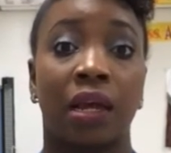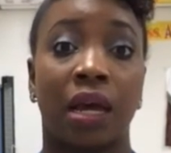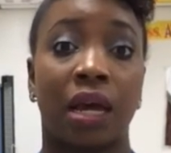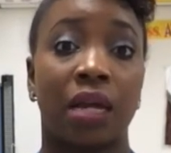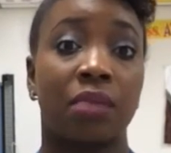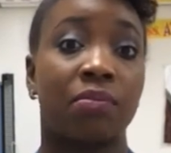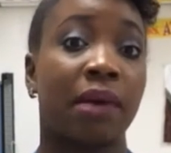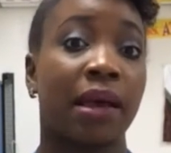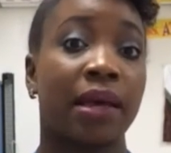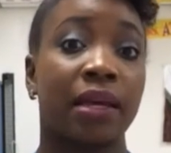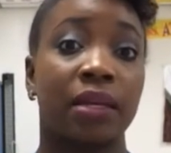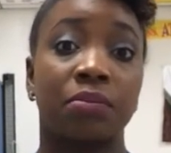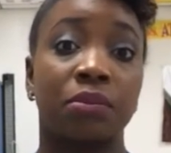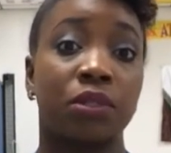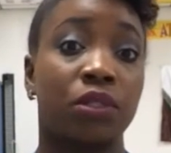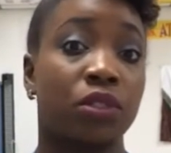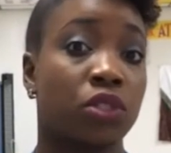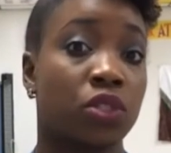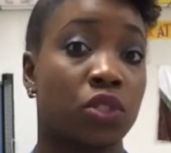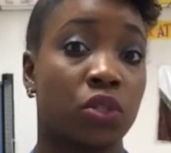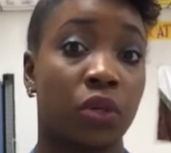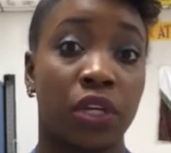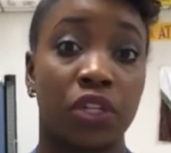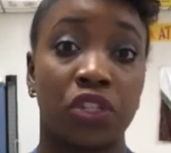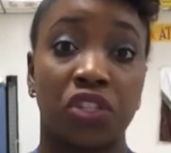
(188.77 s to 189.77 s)
And my
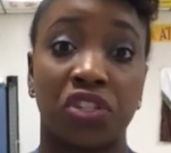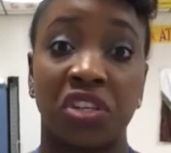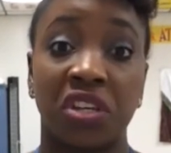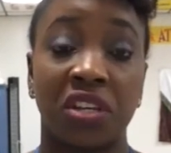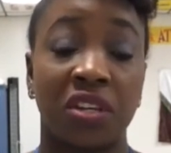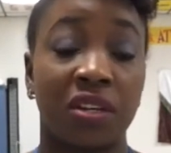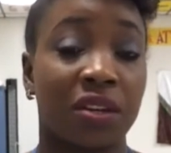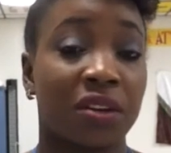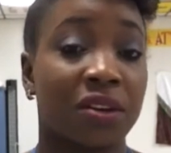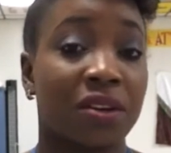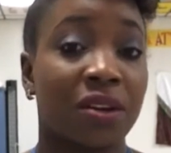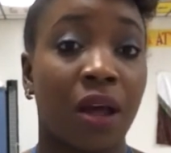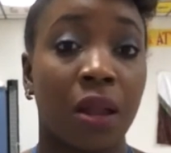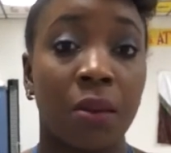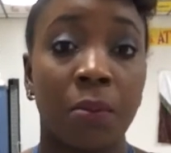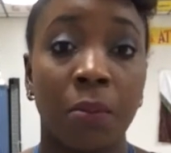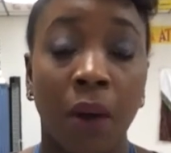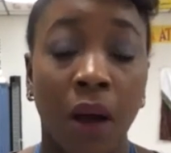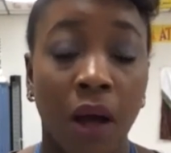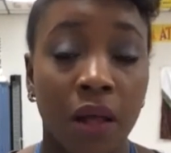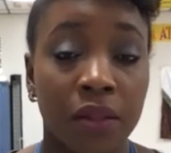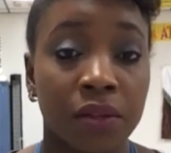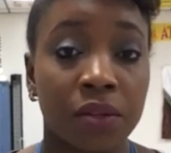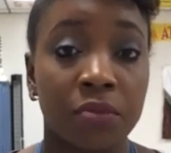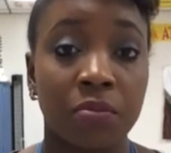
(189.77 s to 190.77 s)
administration, they're not
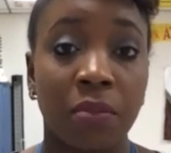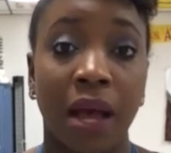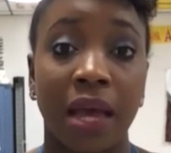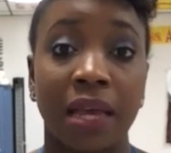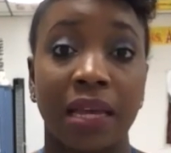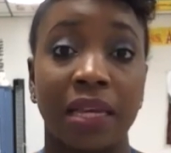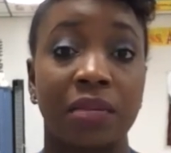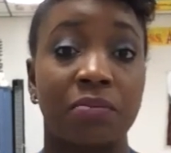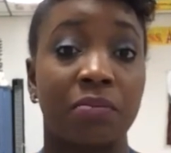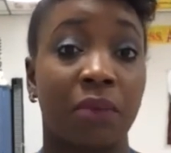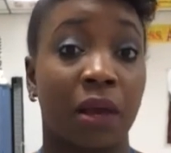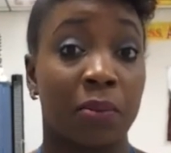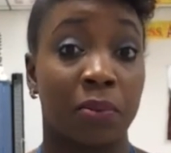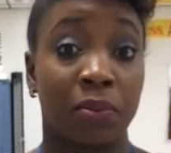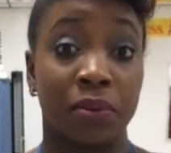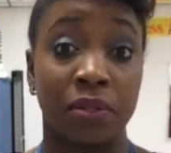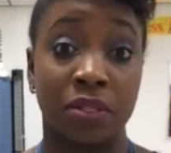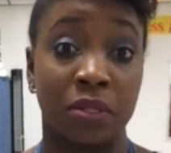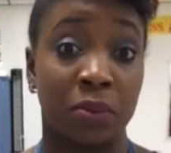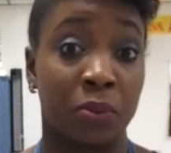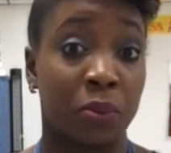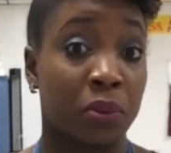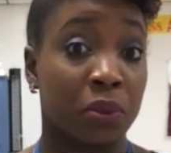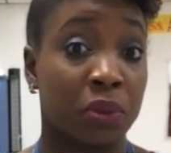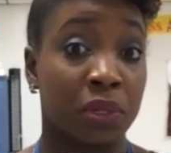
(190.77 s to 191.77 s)
bothered by it. My
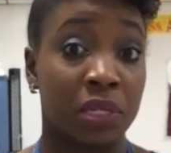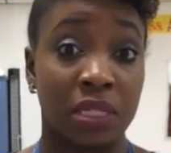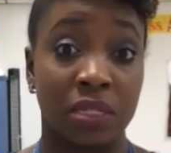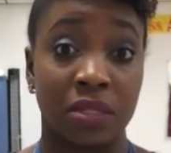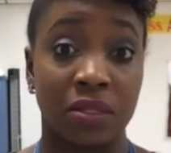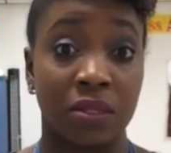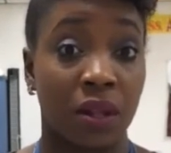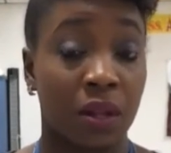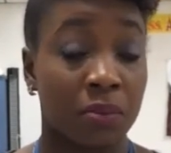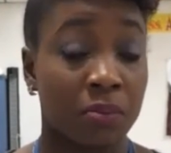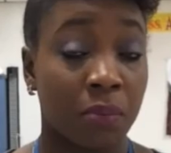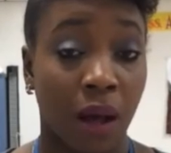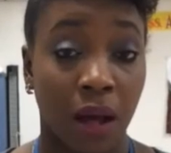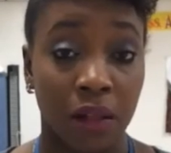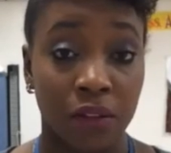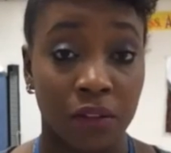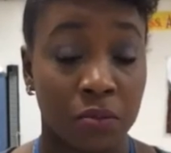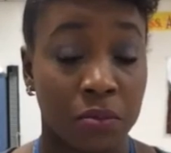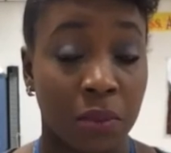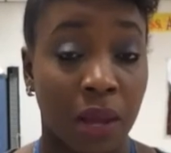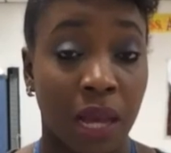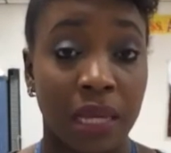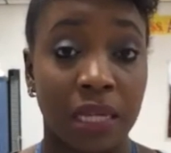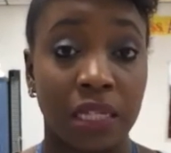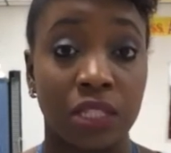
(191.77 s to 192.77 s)
principal is not
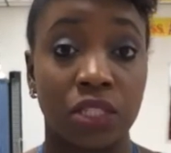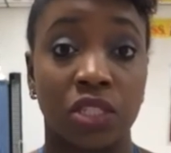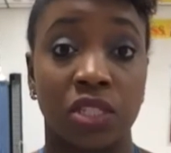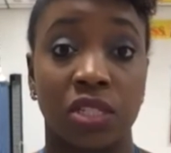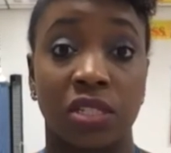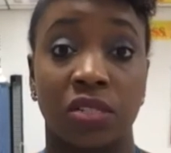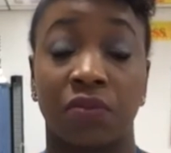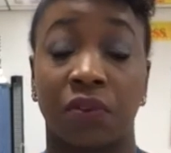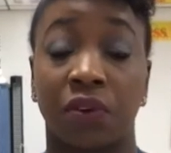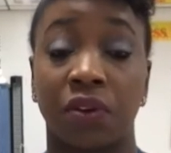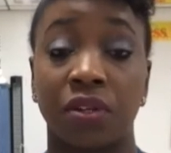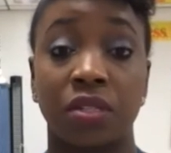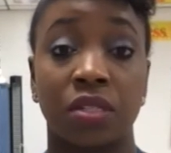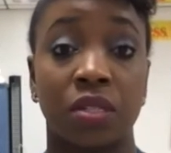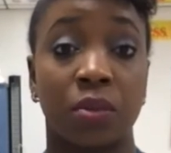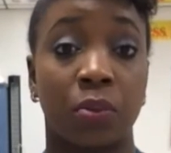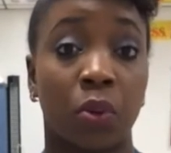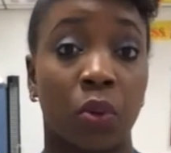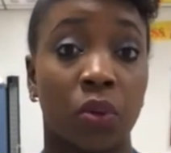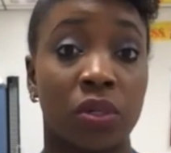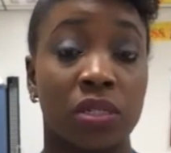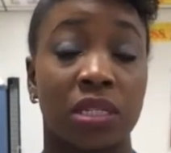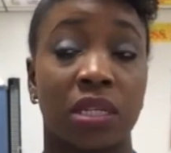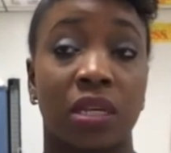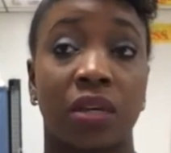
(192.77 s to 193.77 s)
bothered by it. She's very
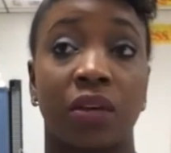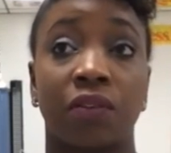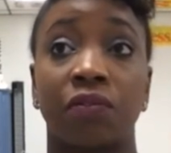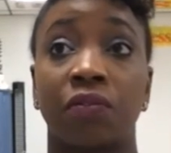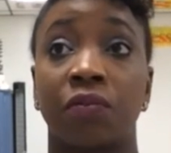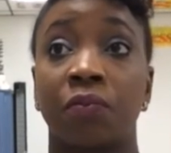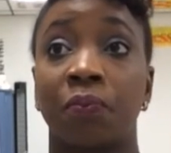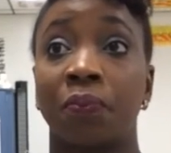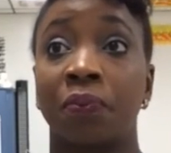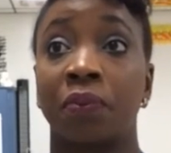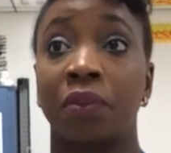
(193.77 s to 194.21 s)
supportive.